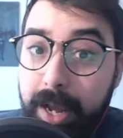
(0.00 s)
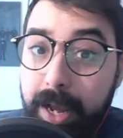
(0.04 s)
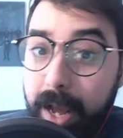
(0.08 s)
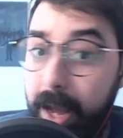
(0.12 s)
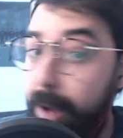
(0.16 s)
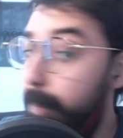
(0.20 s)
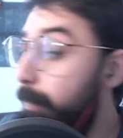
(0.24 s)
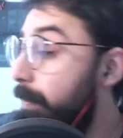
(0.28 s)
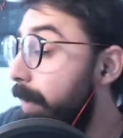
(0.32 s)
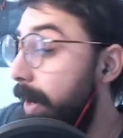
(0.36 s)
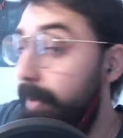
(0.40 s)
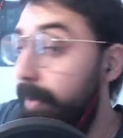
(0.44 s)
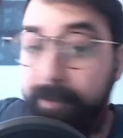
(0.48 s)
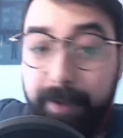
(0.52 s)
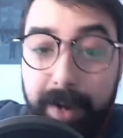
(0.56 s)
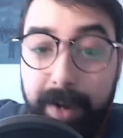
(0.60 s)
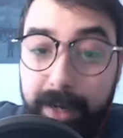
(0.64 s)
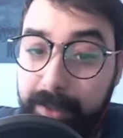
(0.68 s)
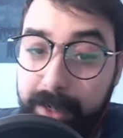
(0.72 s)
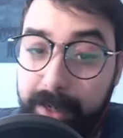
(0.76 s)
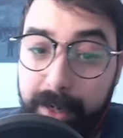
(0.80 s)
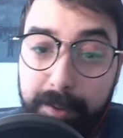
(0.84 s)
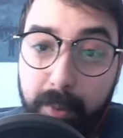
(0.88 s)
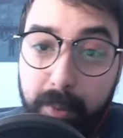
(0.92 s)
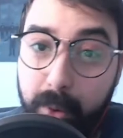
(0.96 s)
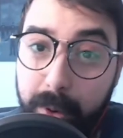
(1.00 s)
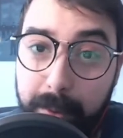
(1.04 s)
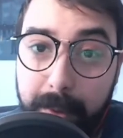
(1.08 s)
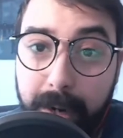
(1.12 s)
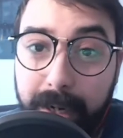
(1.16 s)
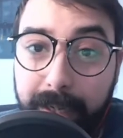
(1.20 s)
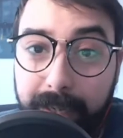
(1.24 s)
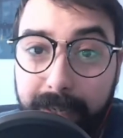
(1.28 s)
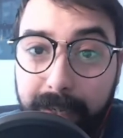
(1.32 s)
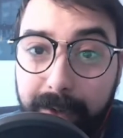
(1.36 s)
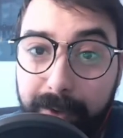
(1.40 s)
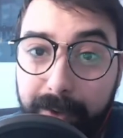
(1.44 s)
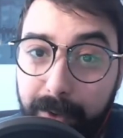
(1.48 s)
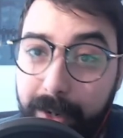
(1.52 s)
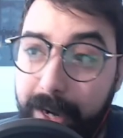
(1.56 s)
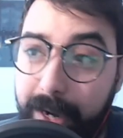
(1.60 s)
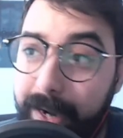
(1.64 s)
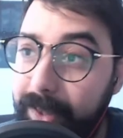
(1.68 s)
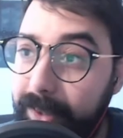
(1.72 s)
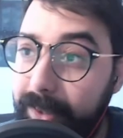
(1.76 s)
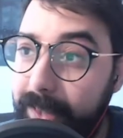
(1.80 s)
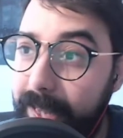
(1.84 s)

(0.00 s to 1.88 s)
a, a fuck ton more money, right?